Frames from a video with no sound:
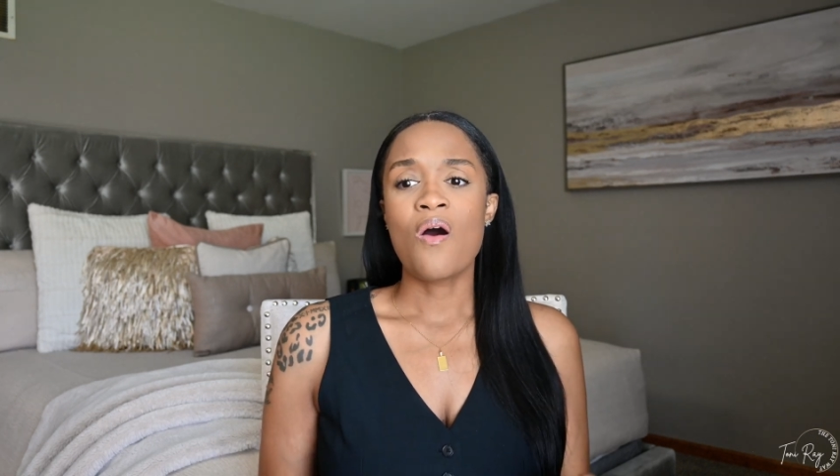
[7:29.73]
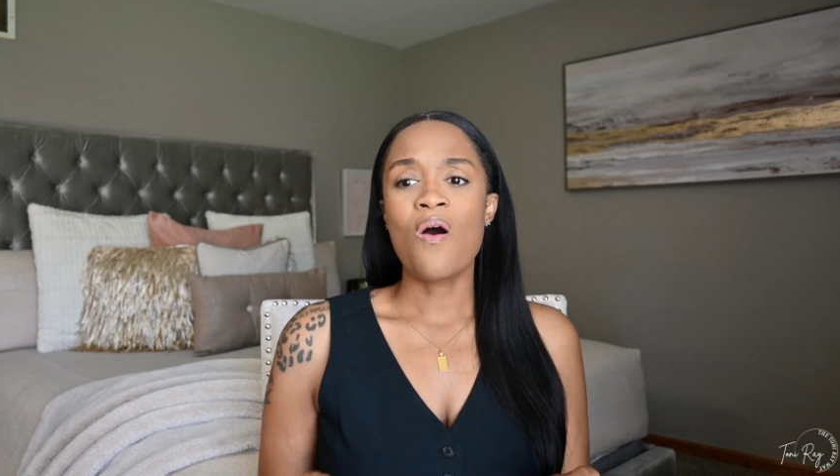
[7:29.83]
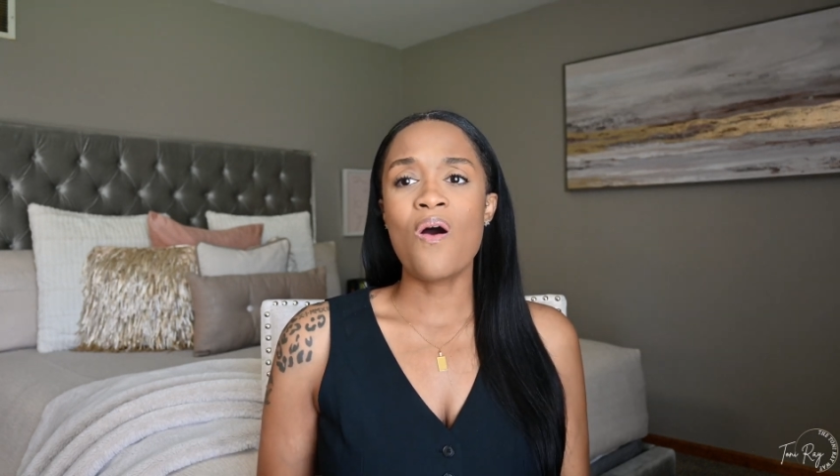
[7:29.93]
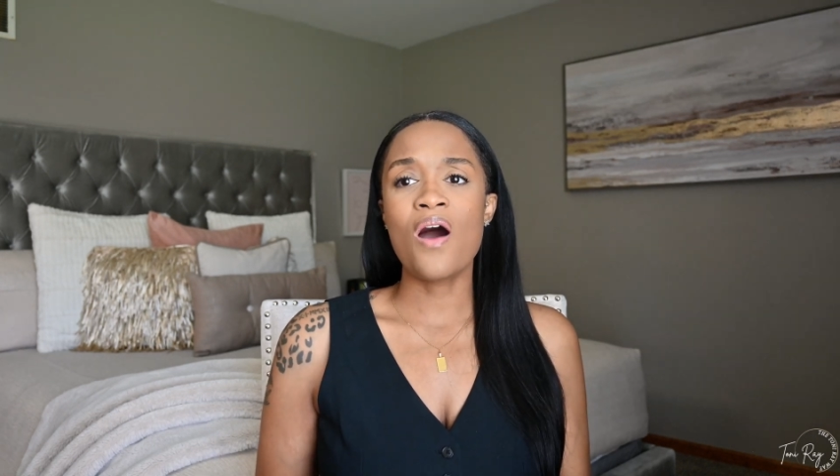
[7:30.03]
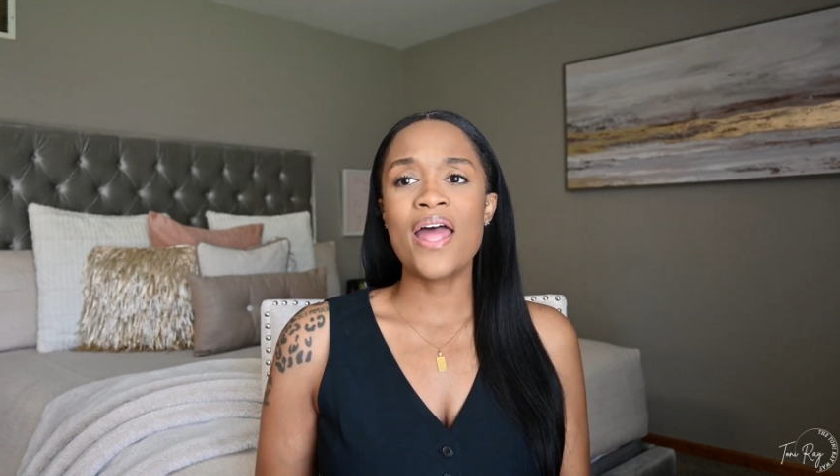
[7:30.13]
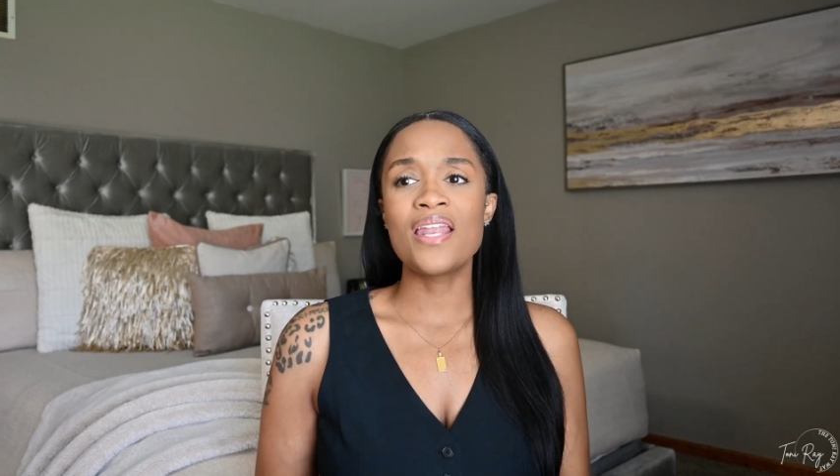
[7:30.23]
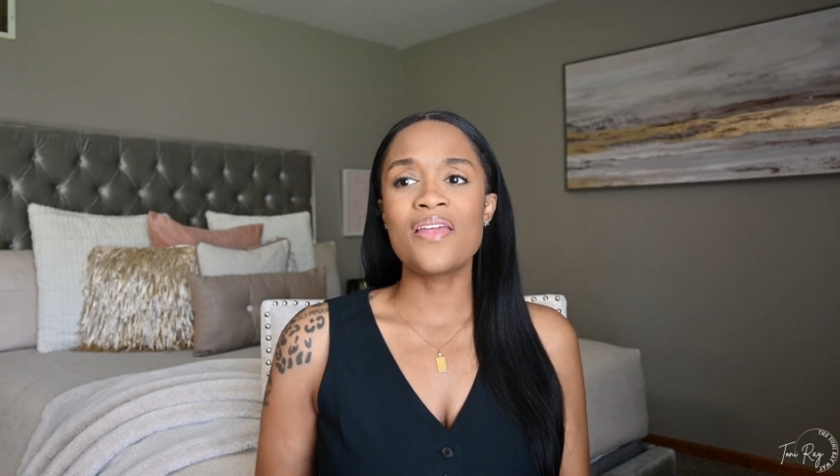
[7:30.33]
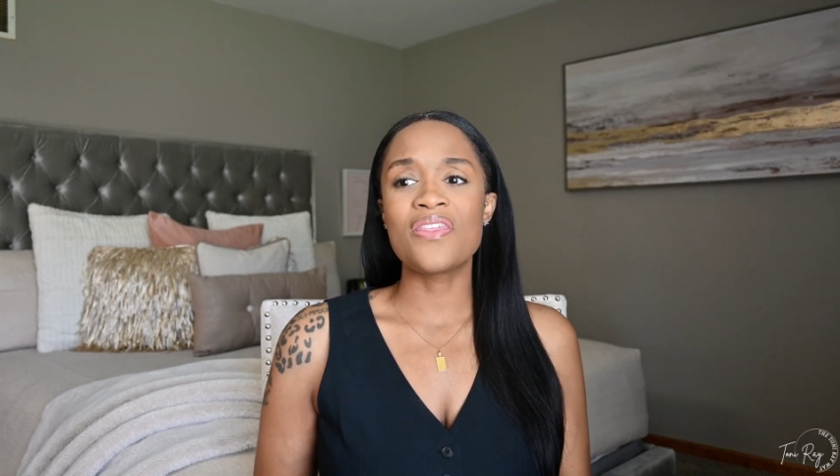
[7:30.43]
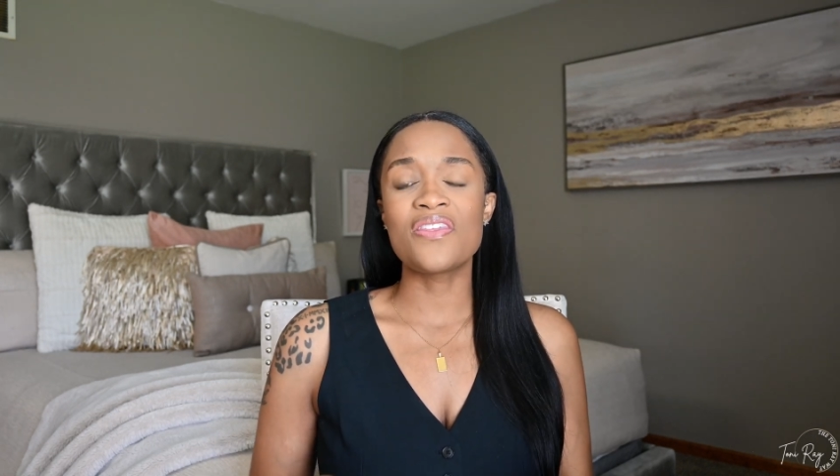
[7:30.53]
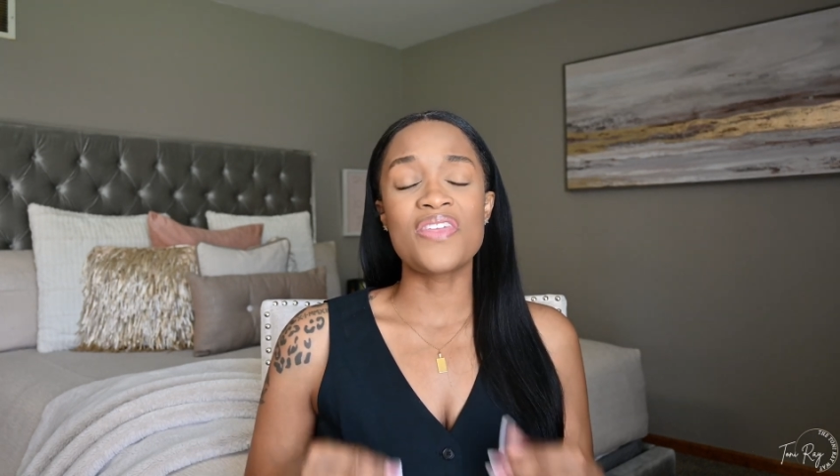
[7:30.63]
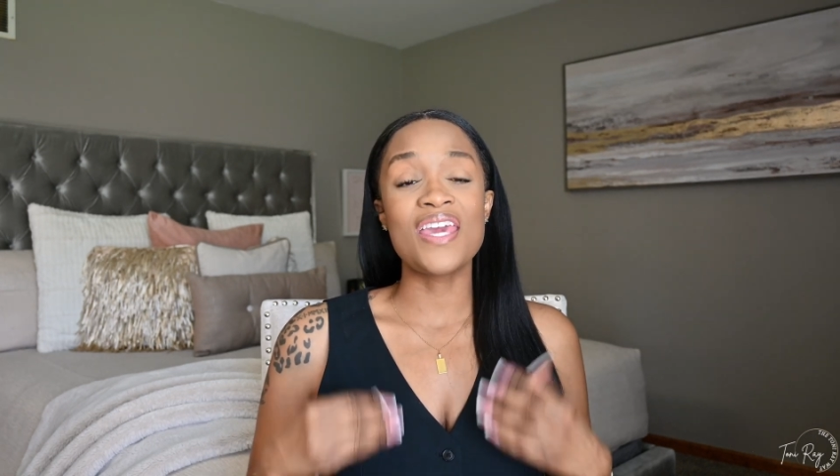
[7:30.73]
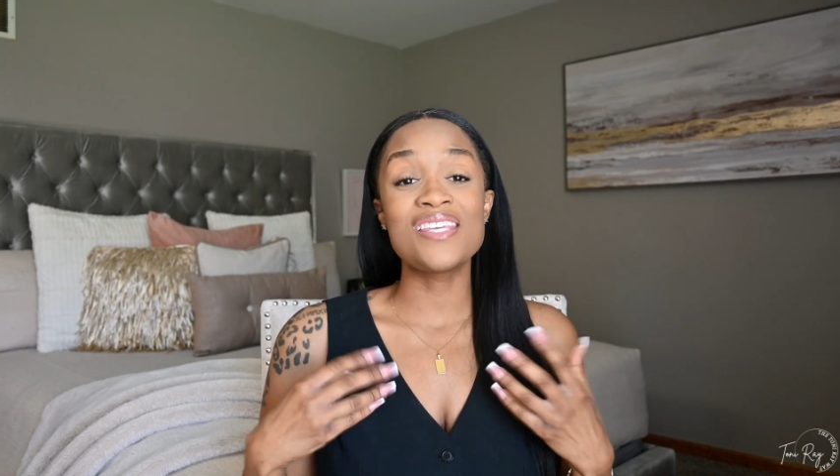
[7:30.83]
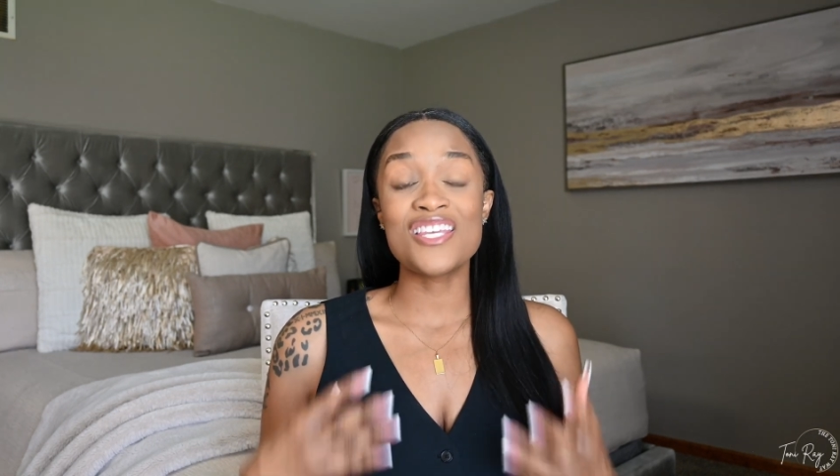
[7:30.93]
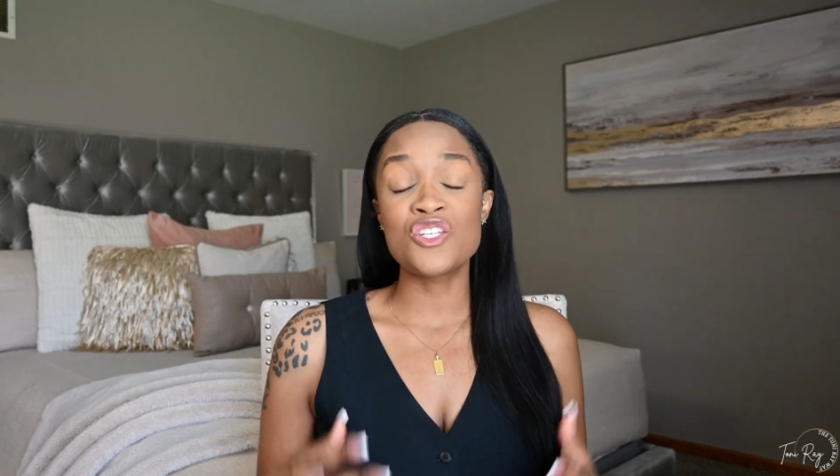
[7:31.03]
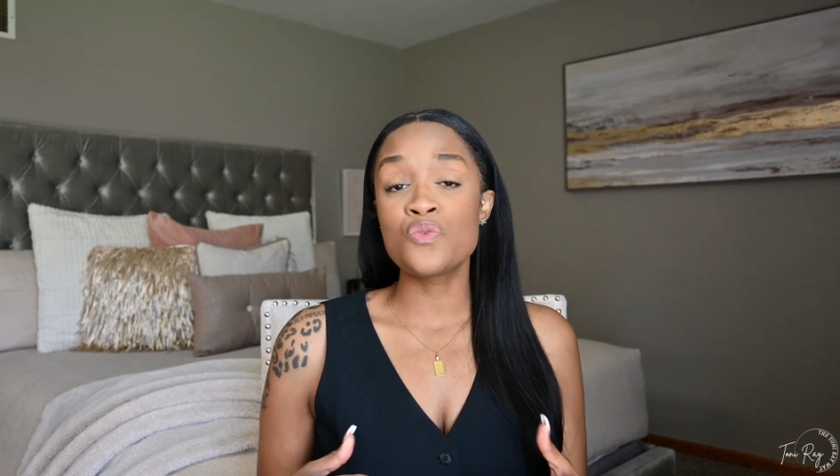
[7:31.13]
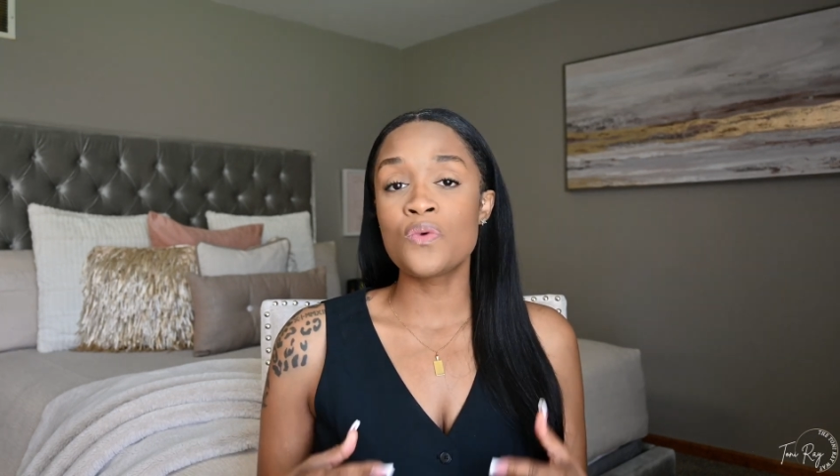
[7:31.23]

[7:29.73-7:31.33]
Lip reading: on the things that you